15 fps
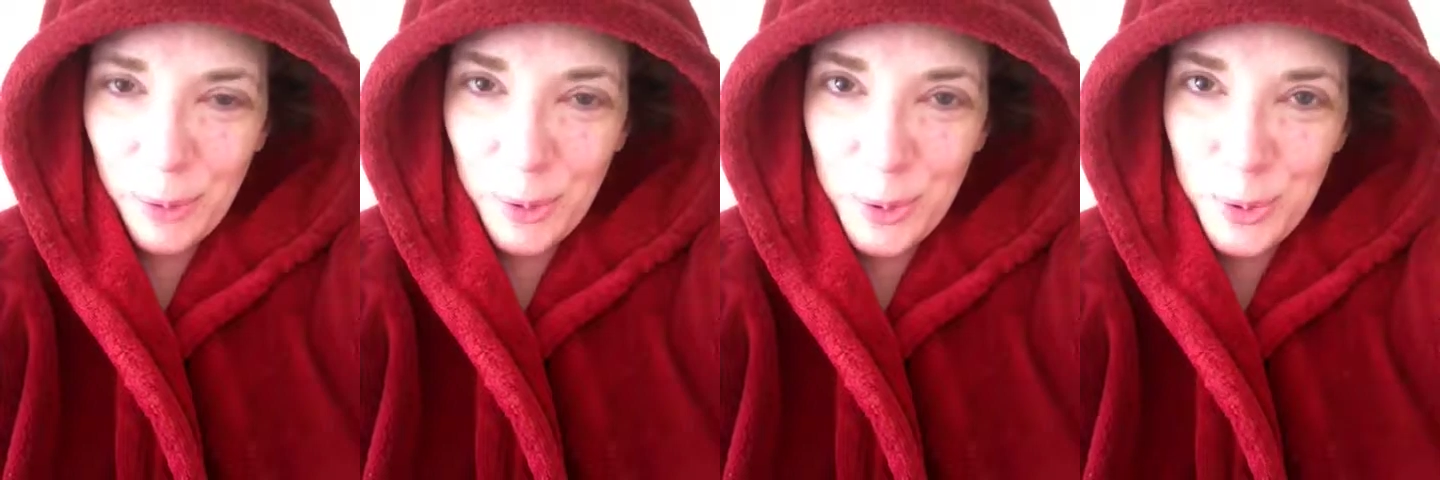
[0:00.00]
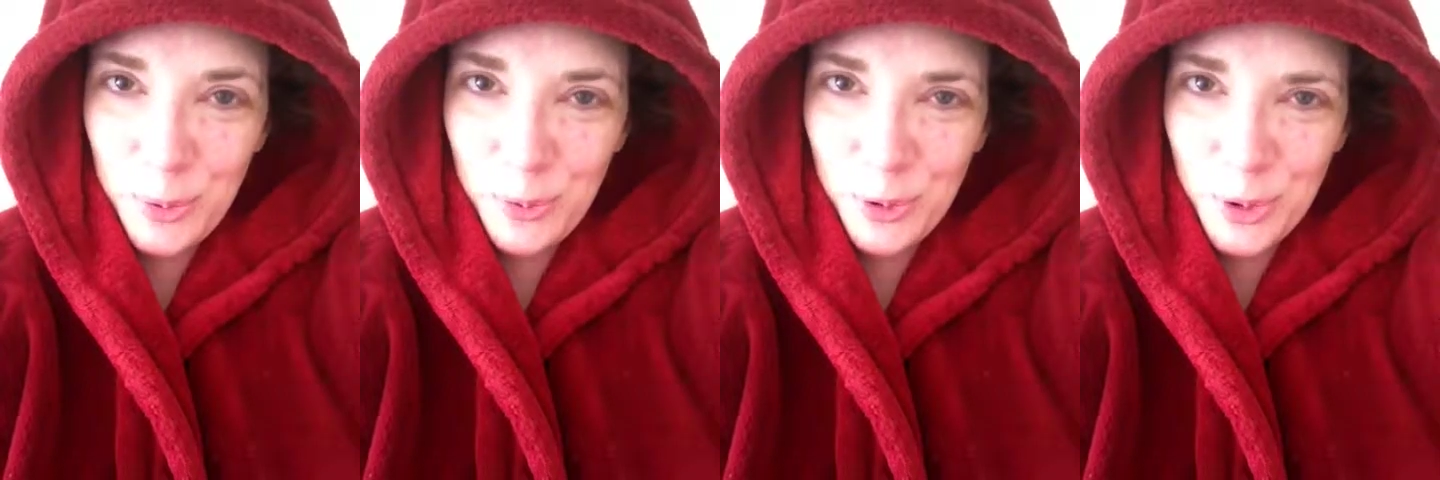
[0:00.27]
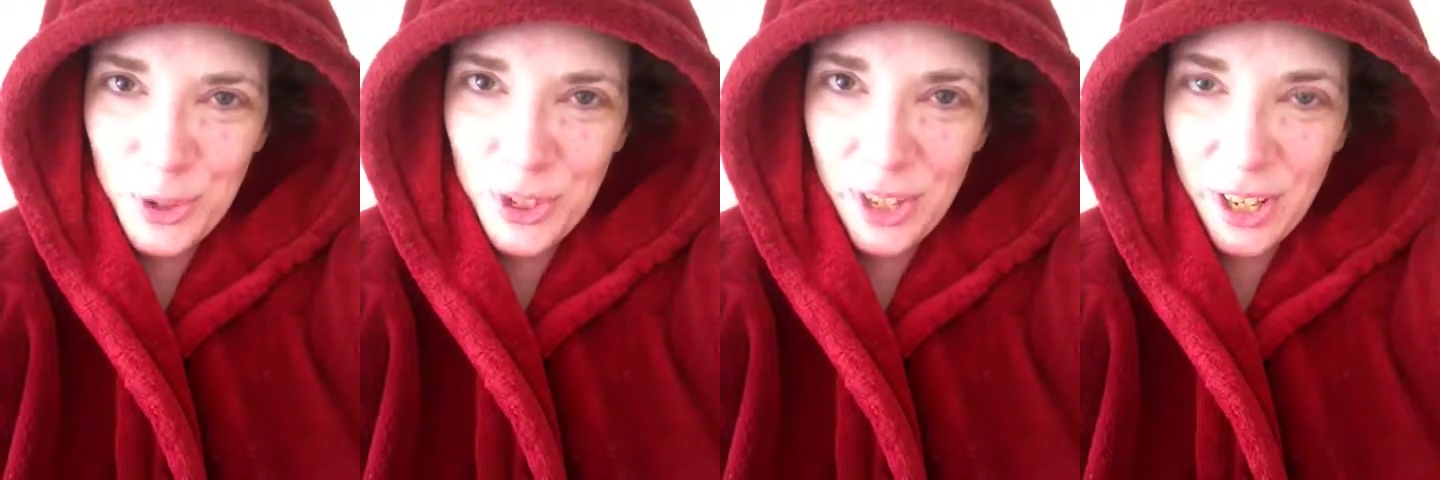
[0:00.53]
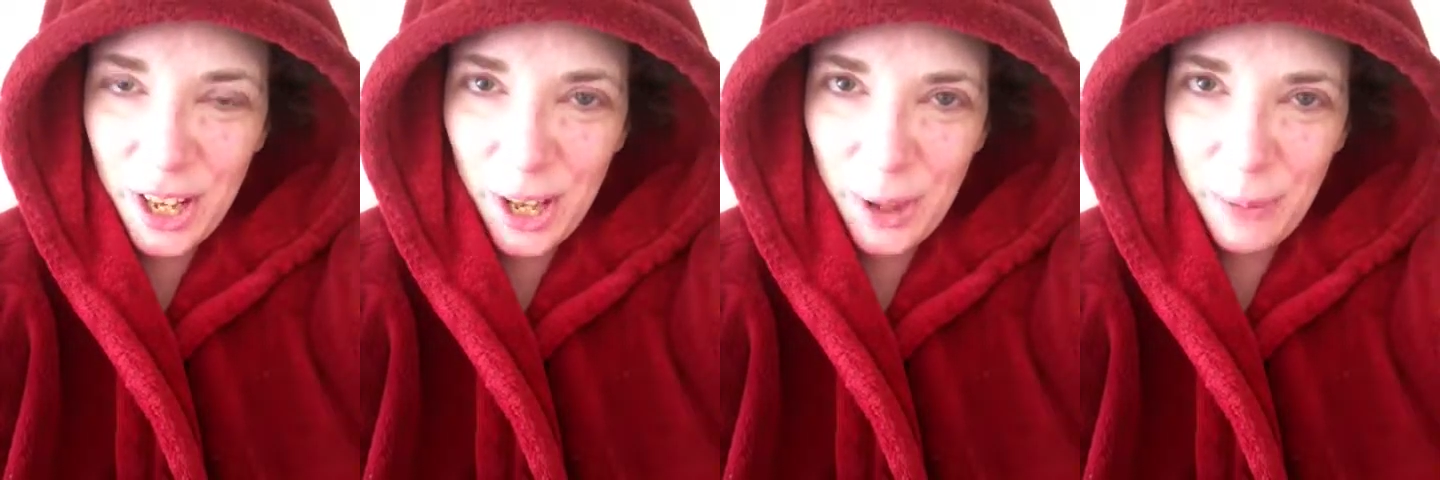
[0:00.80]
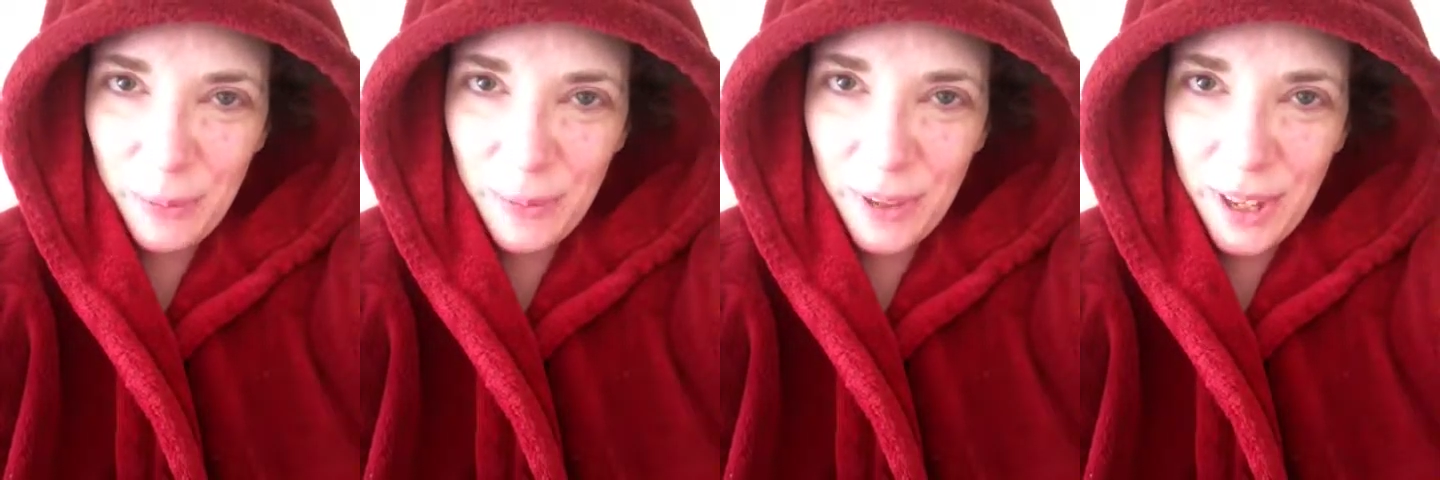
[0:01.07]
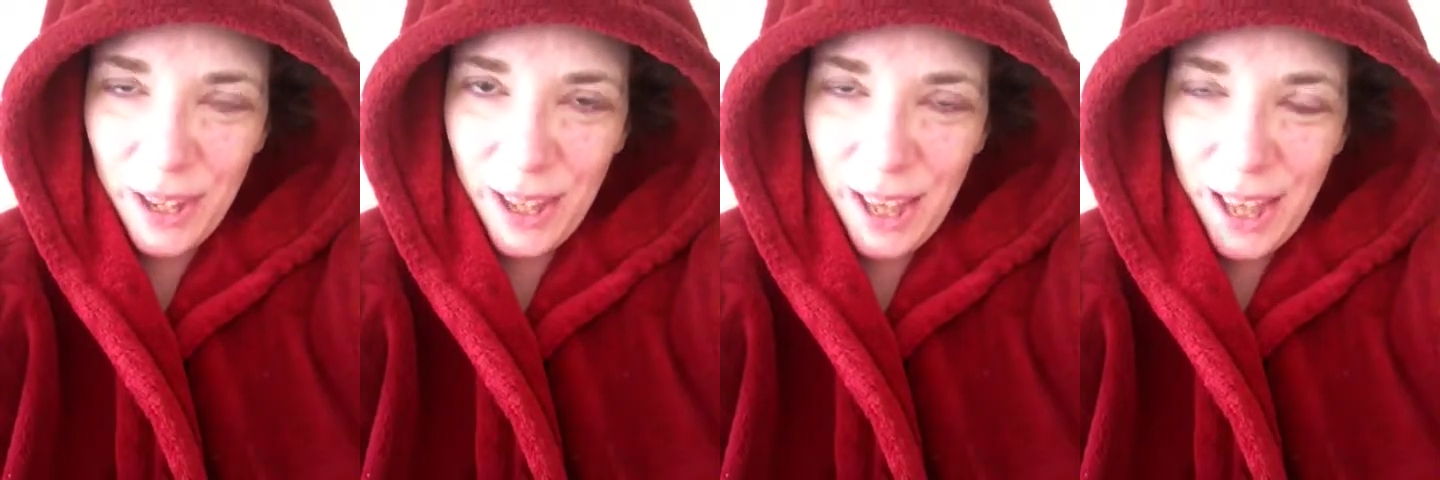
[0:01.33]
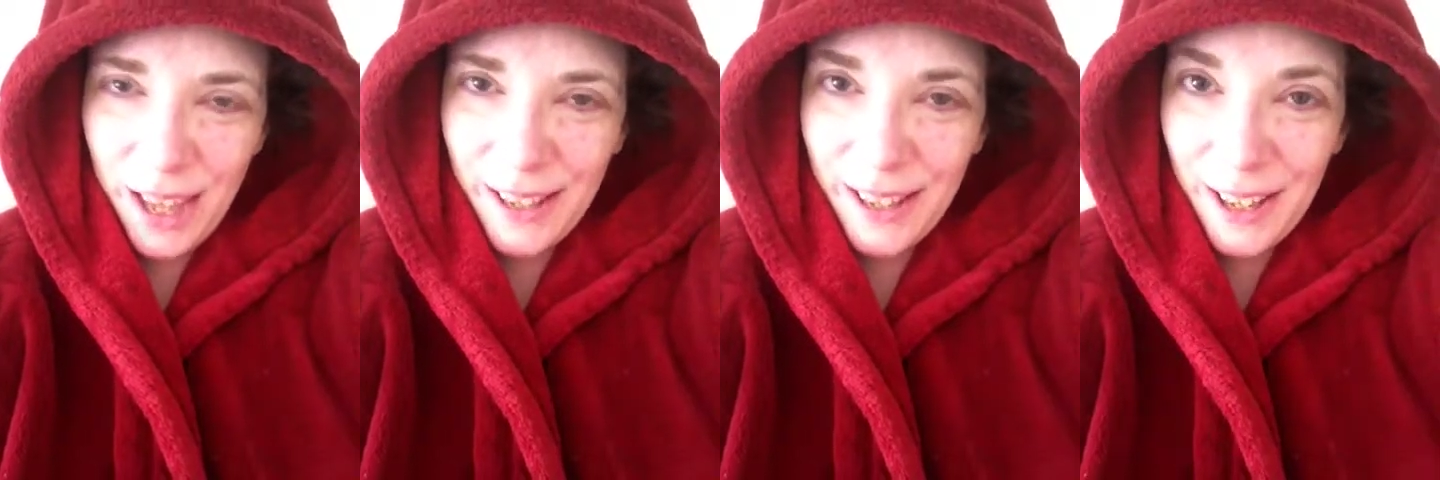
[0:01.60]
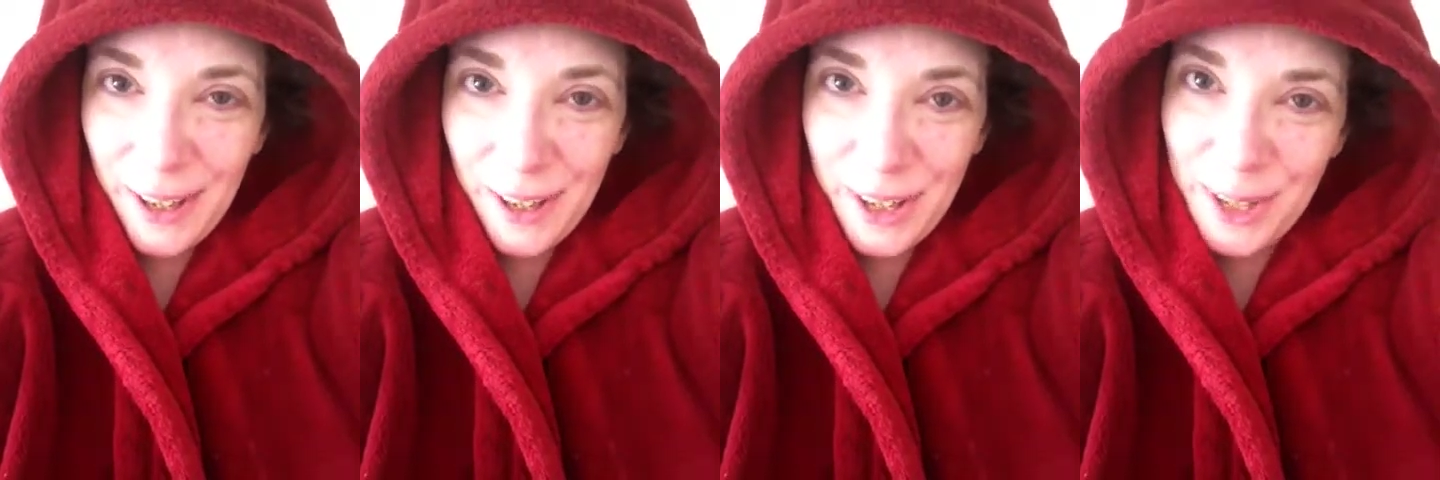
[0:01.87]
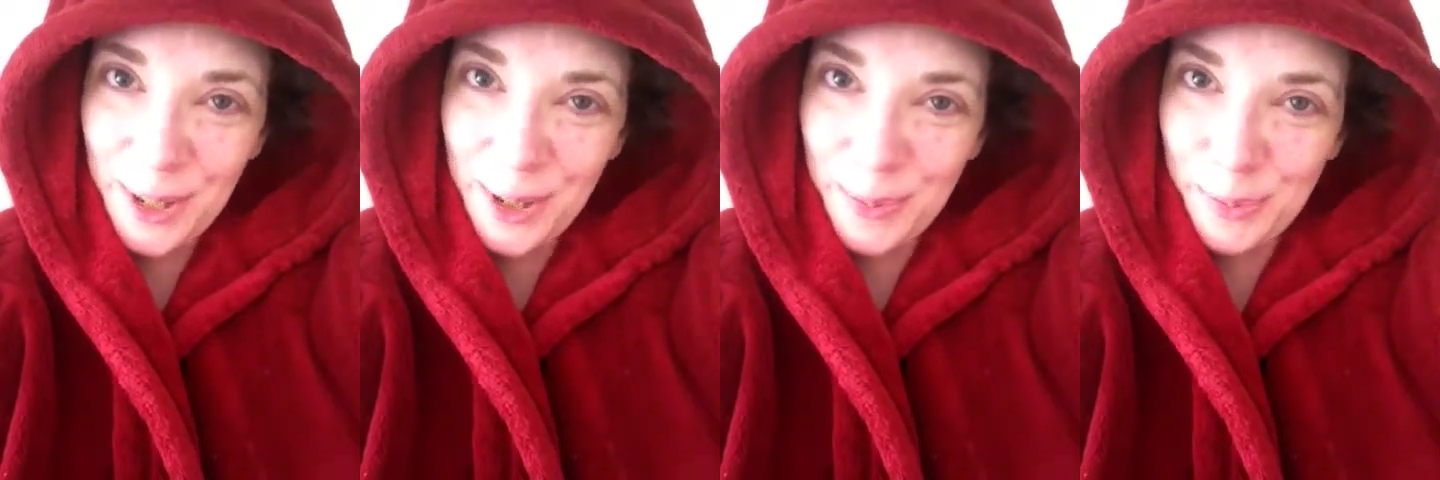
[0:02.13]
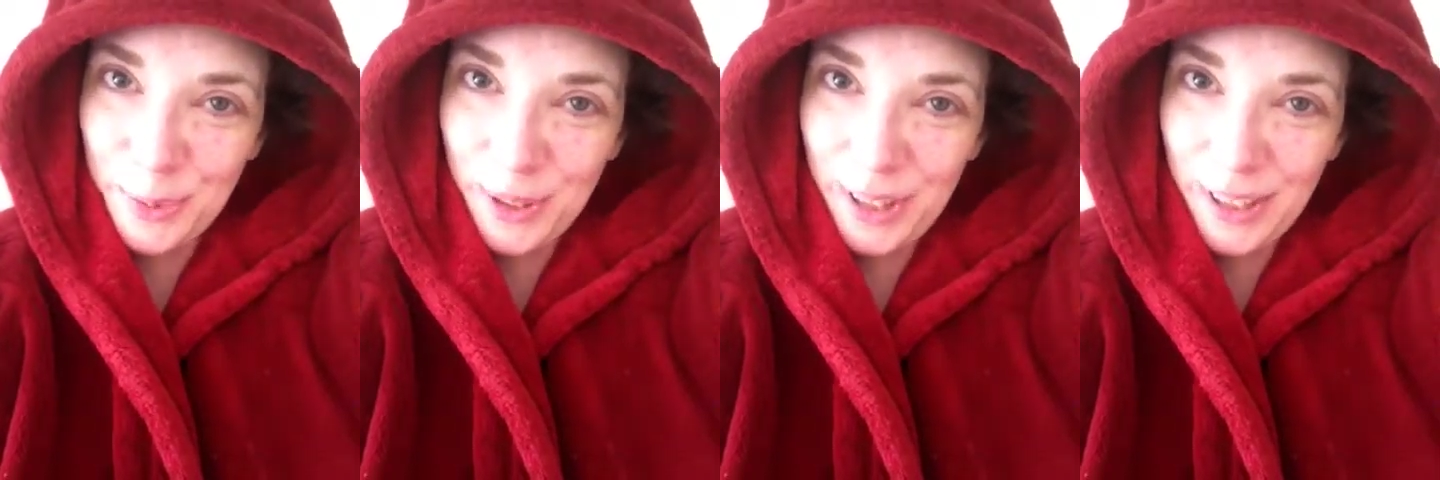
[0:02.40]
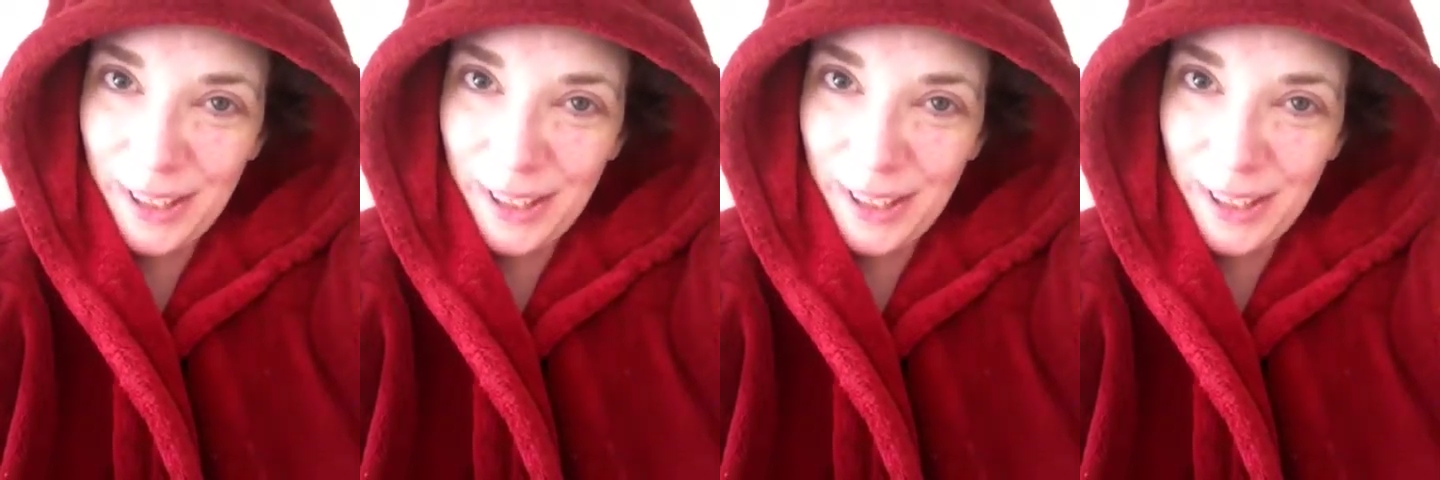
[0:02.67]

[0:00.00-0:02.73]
Who first said and how did it spread?